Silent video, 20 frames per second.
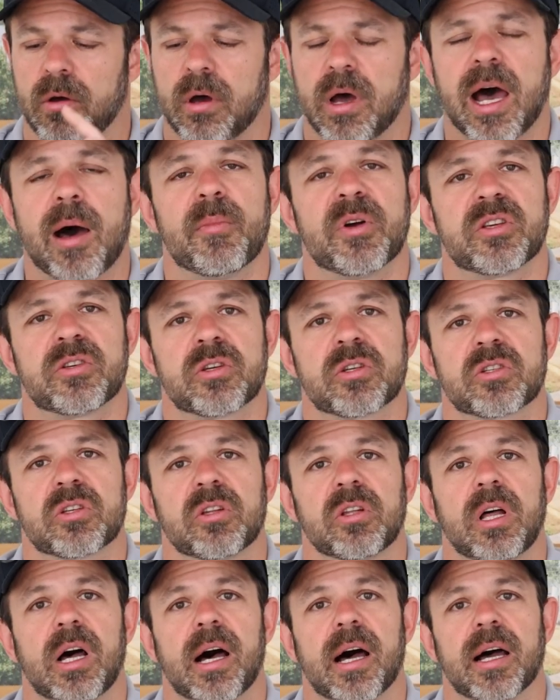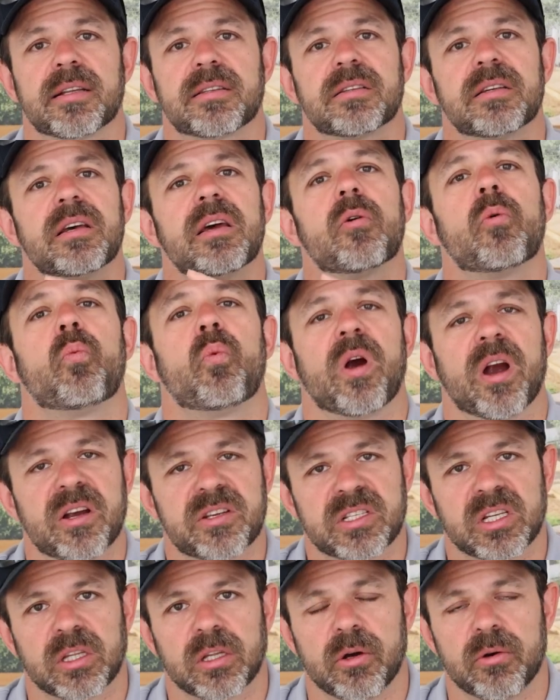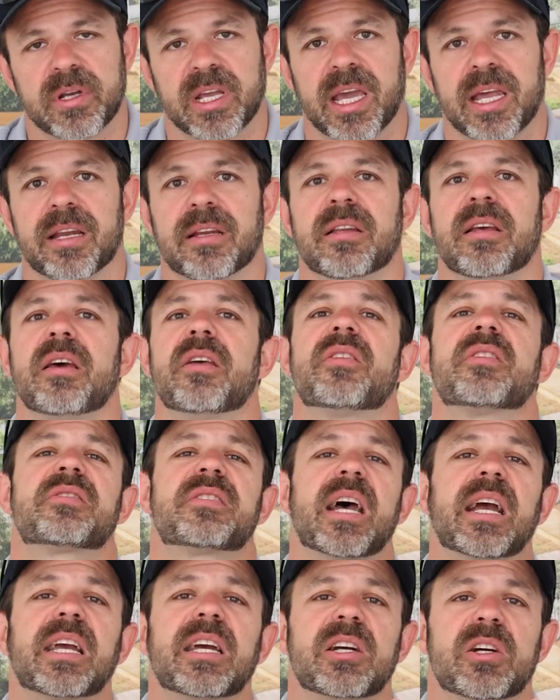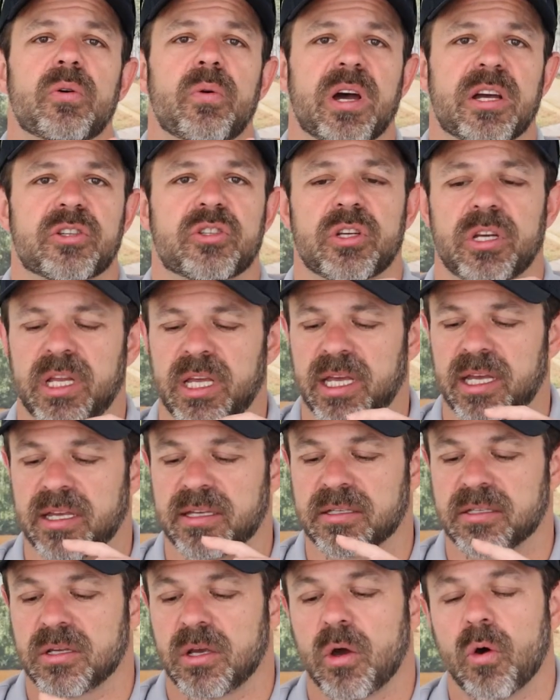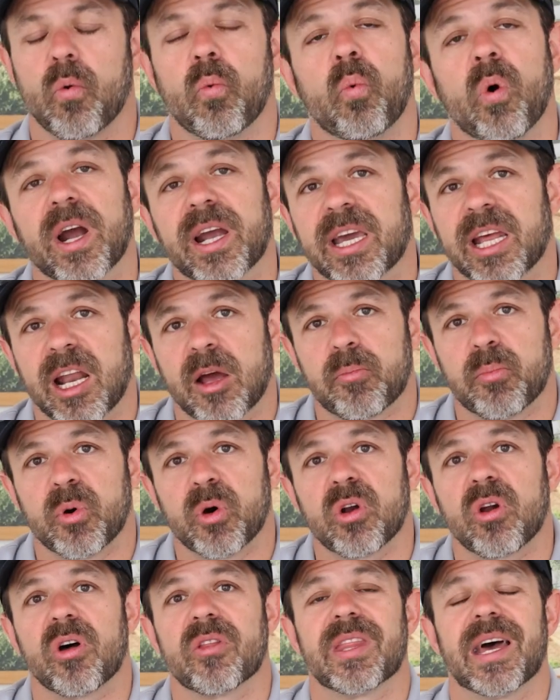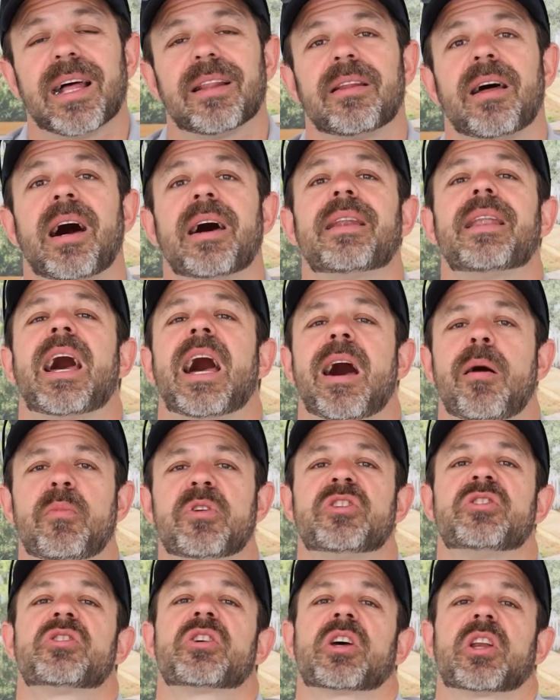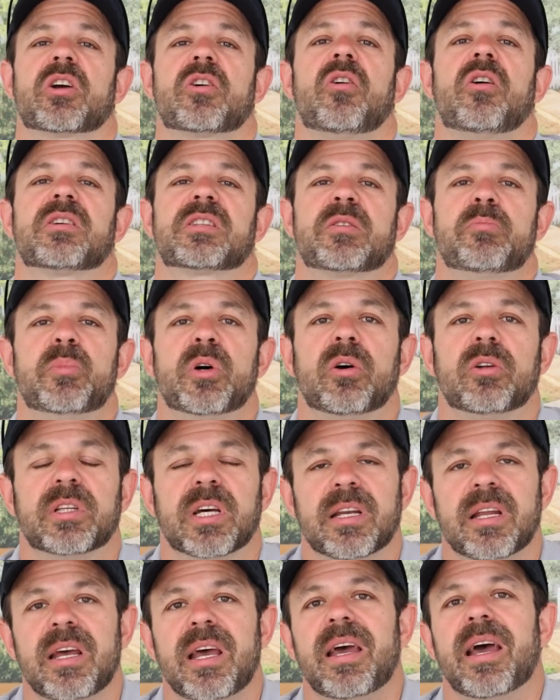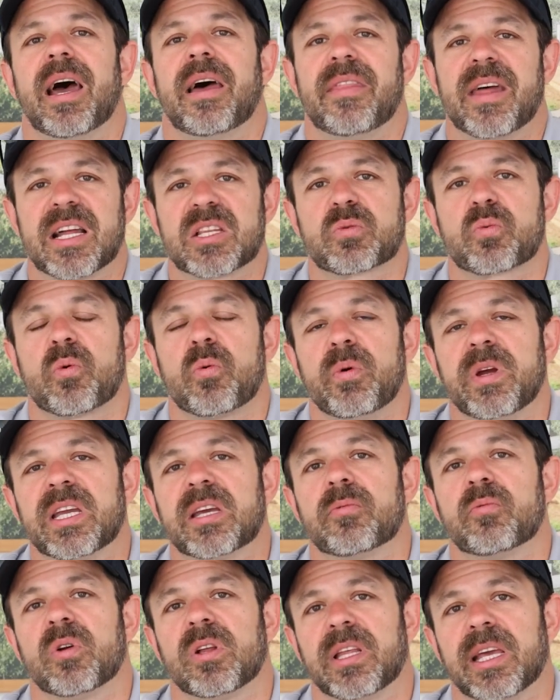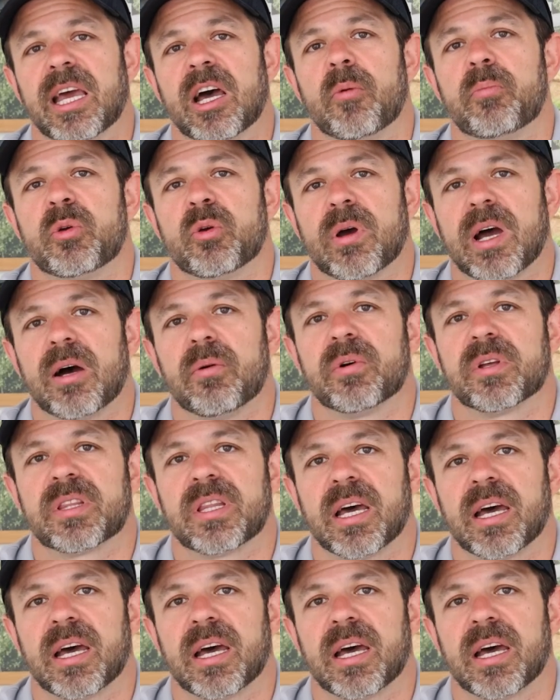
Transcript: how much is the lot? Where is it located? The second question is, what can I put on that lot and how much is it going to cost to build it? And that's where we can really help you out with